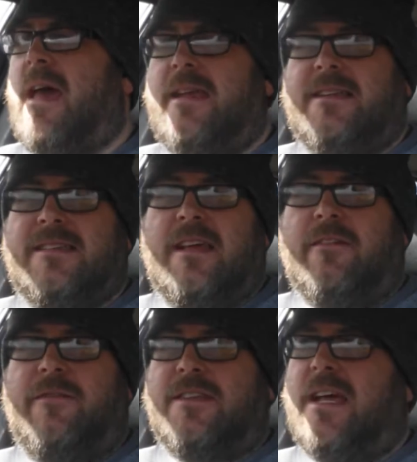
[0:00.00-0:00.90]
car
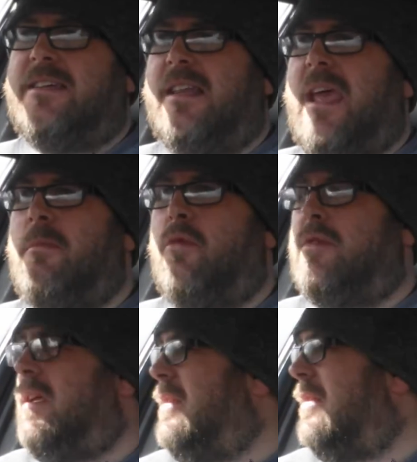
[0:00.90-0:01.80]
itself is actually
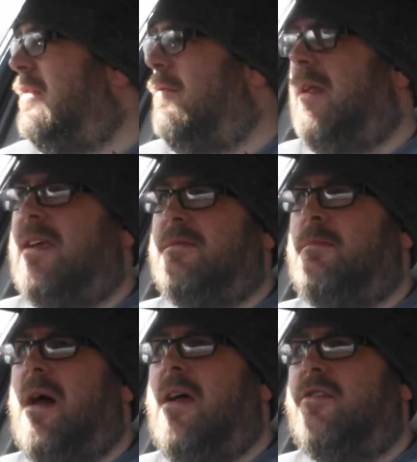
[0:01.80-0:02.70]
MOT'd until next
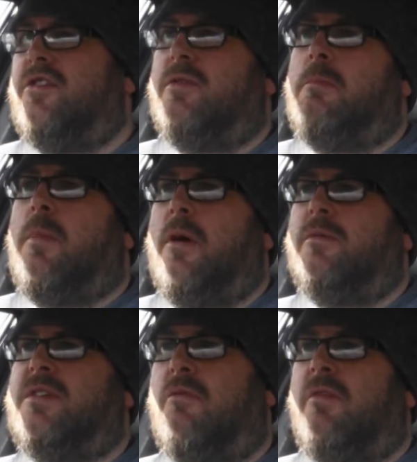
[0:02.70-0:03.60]
March, but it
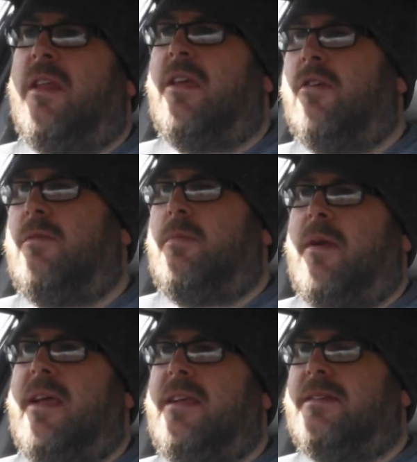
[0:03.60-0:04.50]
was a really good
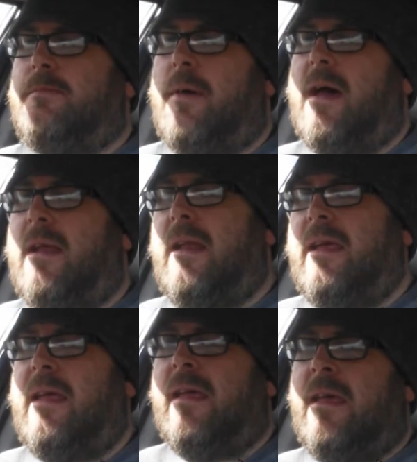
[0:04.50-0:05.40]
price,
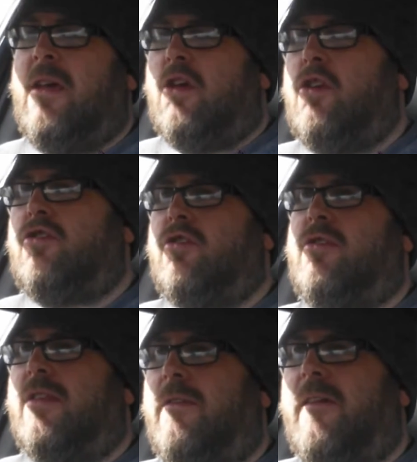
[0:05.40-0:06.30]
partly due
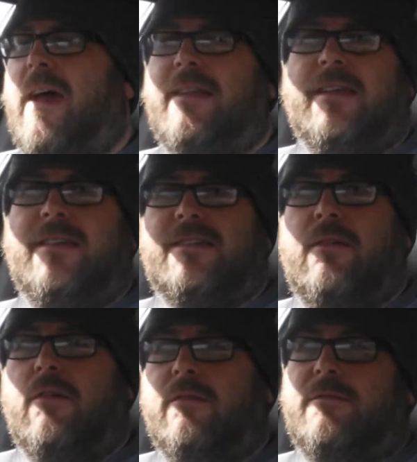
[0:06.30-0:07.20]
to the fact that it's
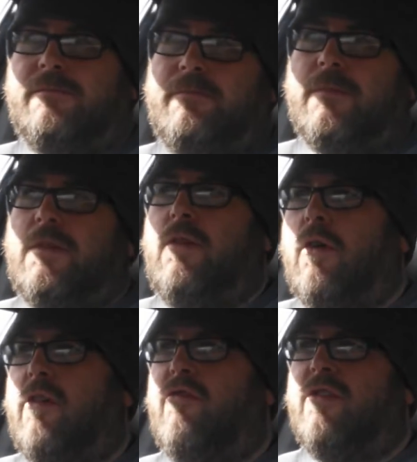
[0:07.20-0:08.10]
got
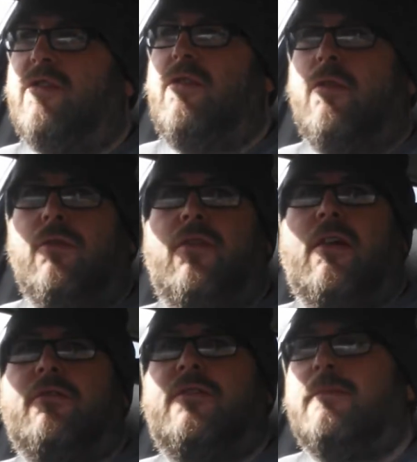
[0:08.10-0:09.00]

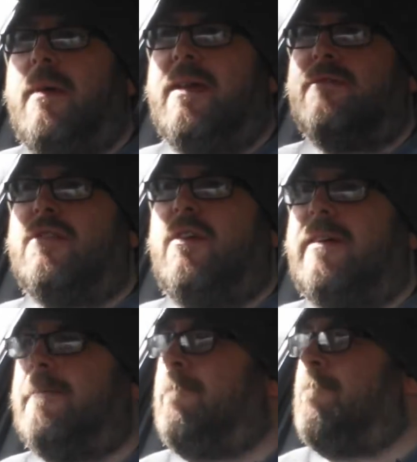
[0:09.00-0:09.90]
202,000 miles on it.